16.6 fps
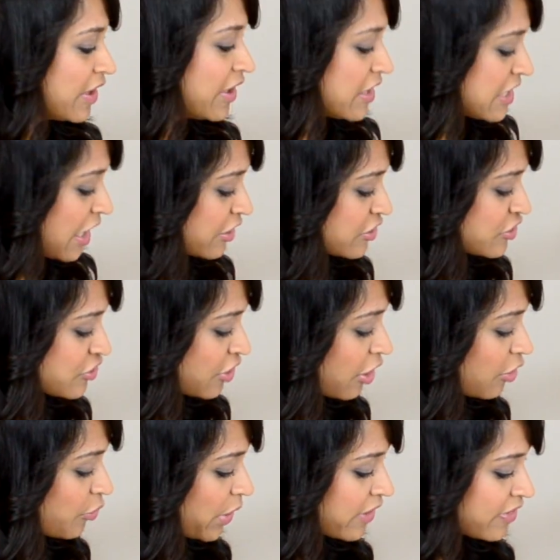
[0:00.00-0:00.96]
Now to
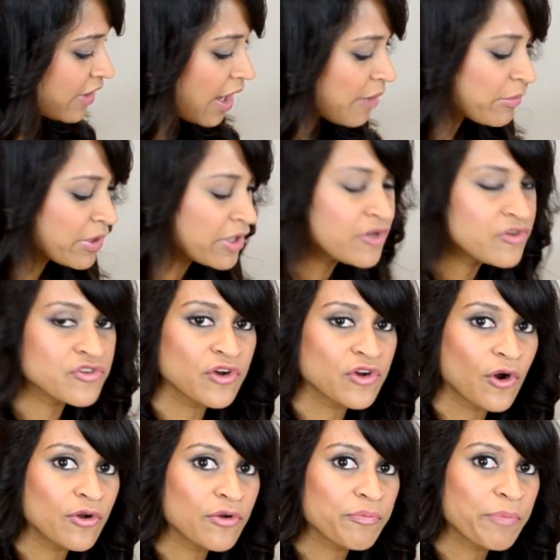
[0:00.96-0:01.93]
start with, I'm going to
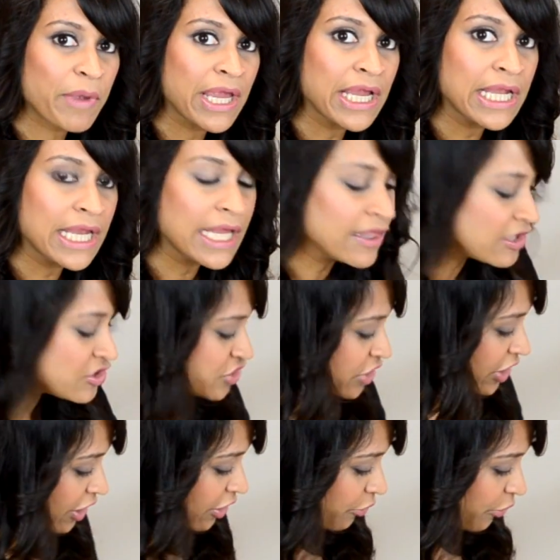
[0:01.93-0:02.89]
start painting the
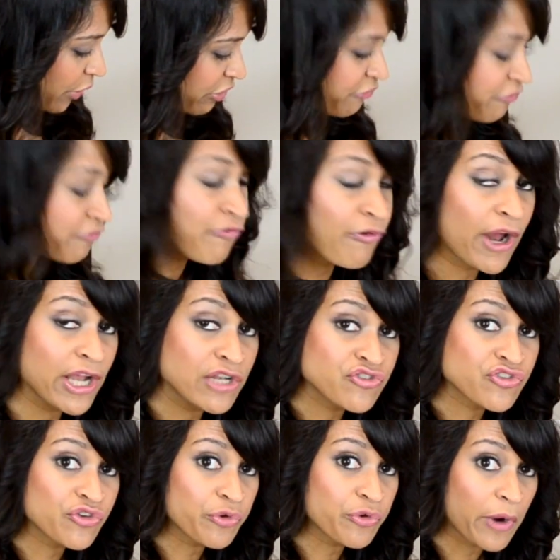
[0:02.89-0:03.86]
chair with
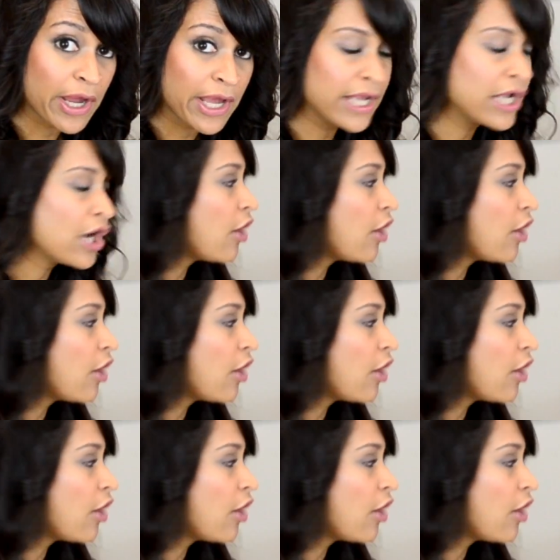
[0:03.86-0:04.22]
French gray